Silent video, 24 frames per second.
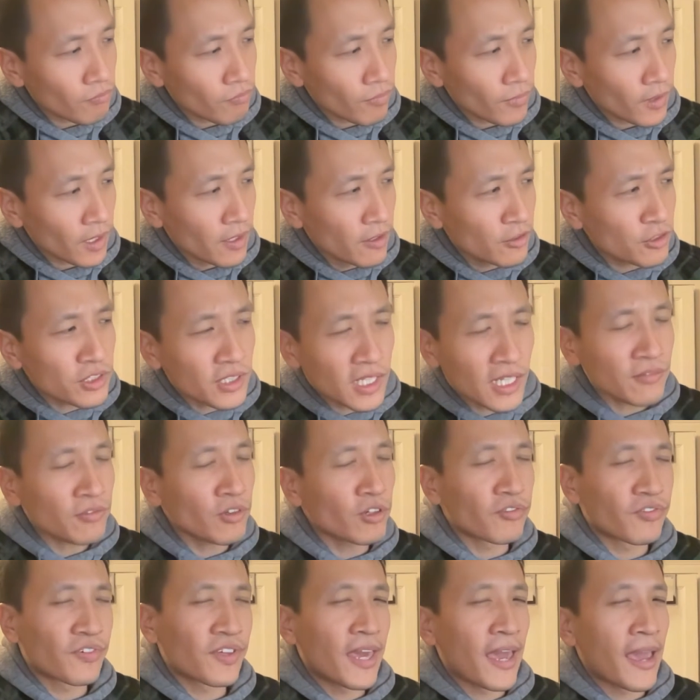there's a level
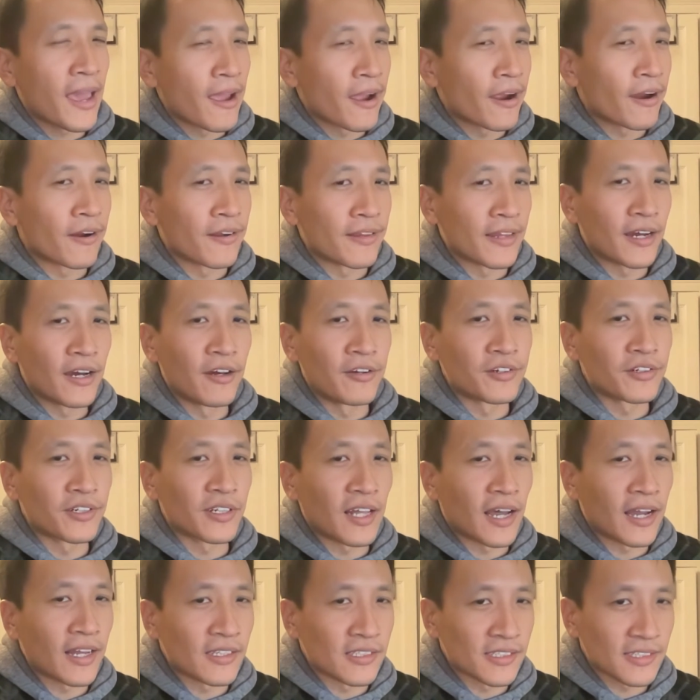of care that
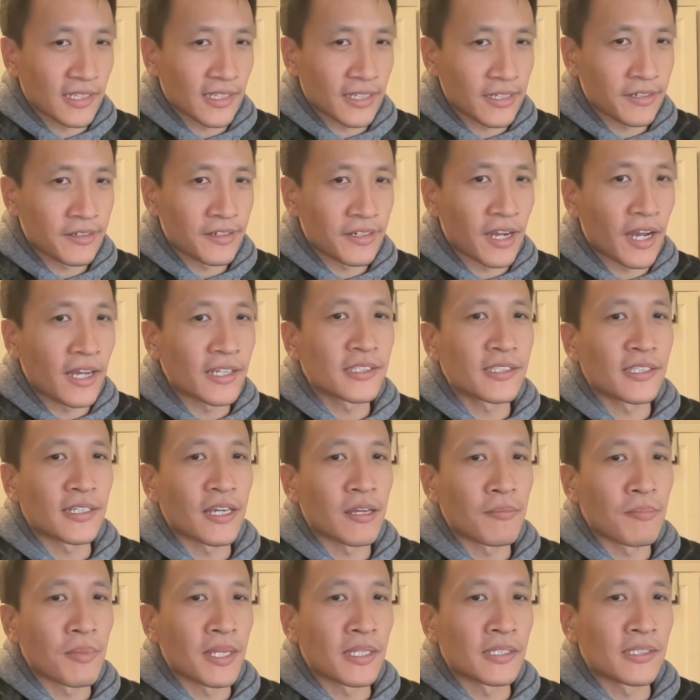underlines that curiosity.
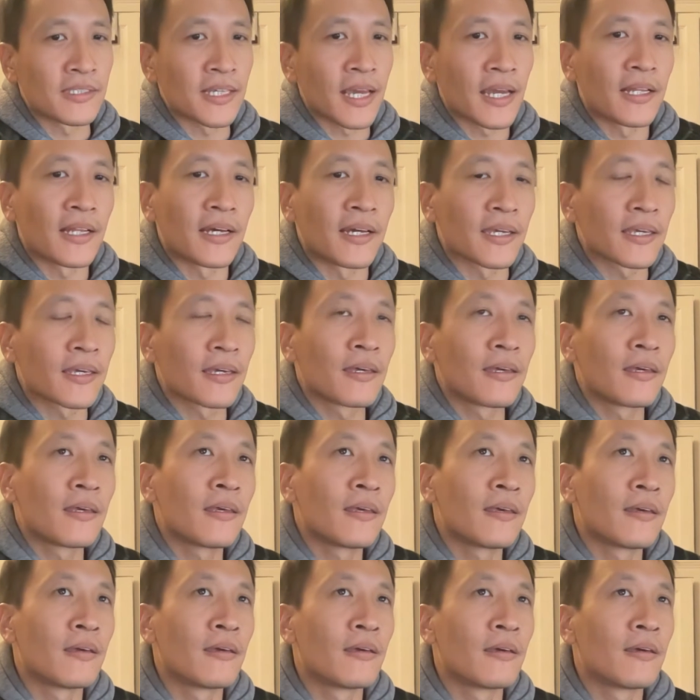It means that like,
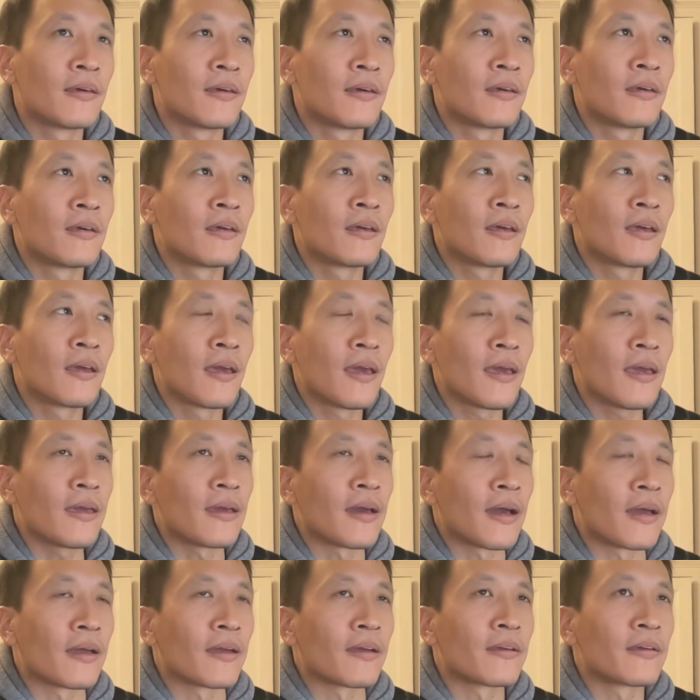
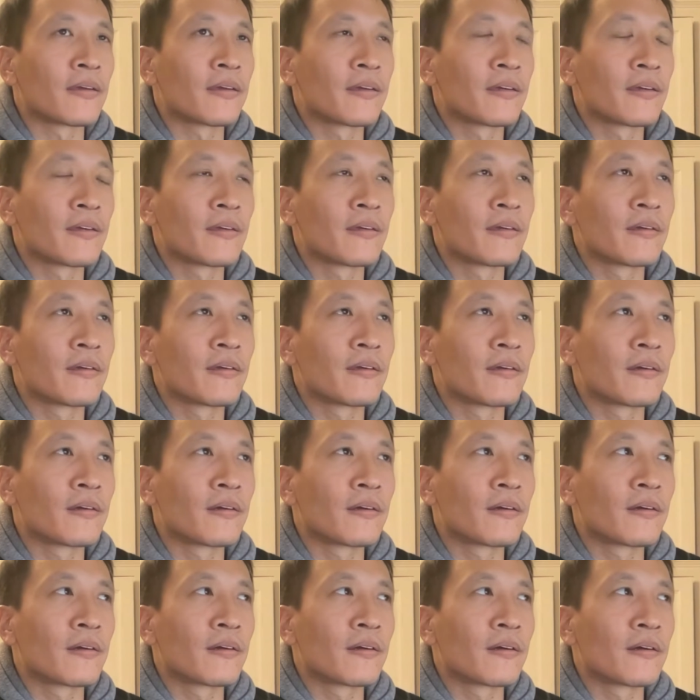hey,
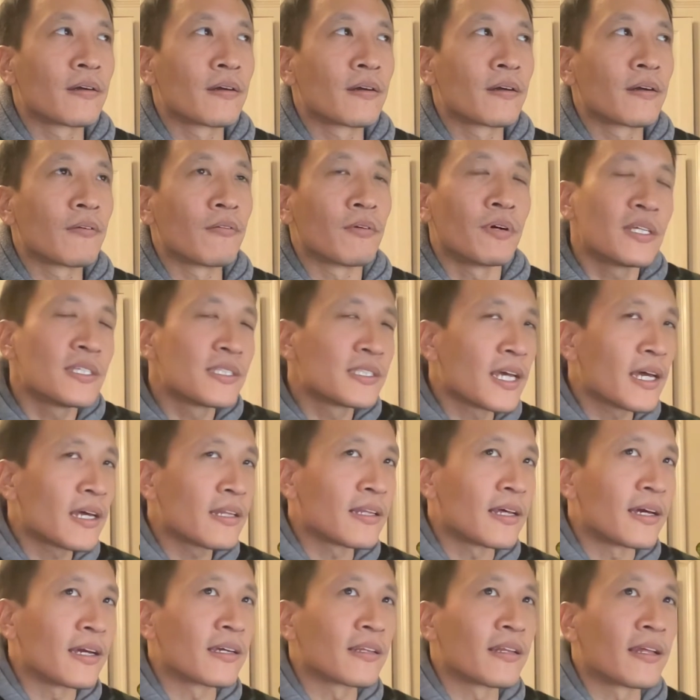what is that
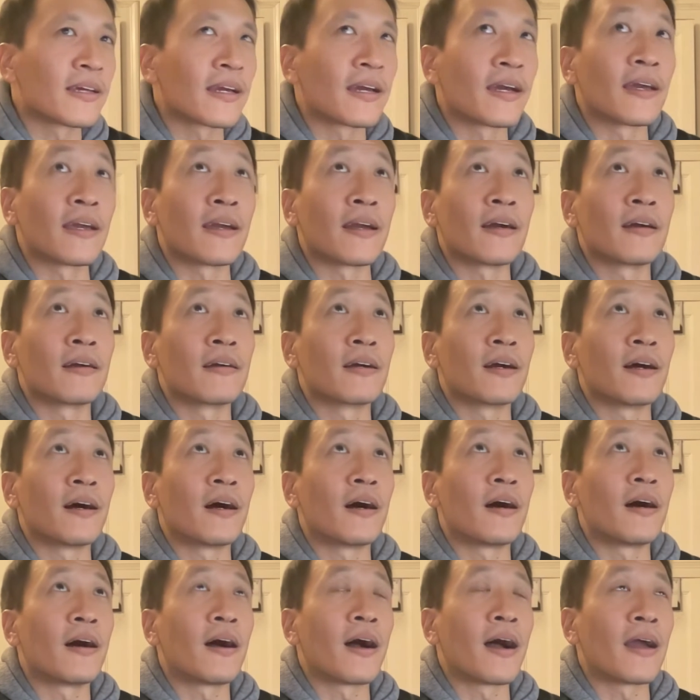like? Like
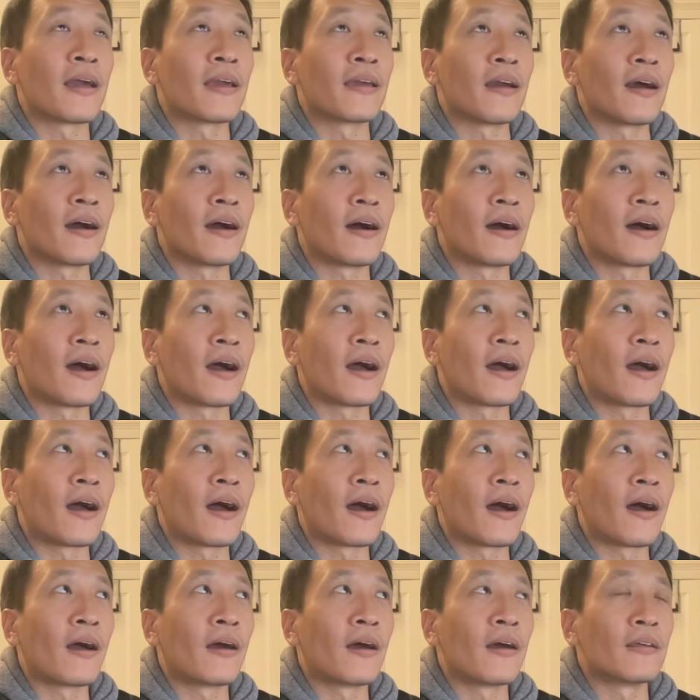I
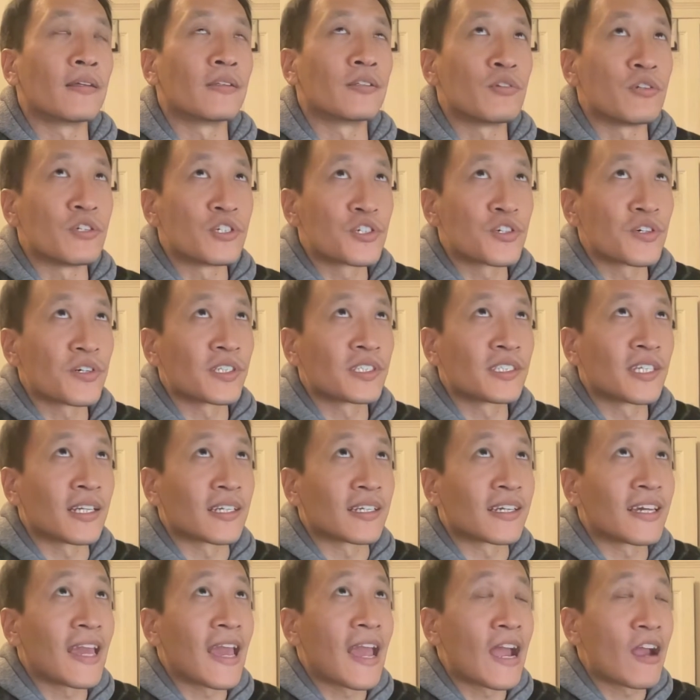to a certain extent
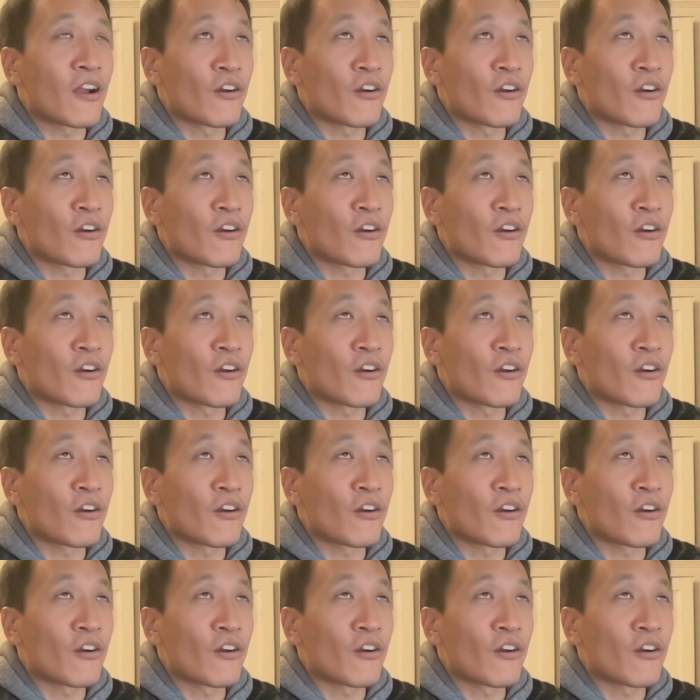care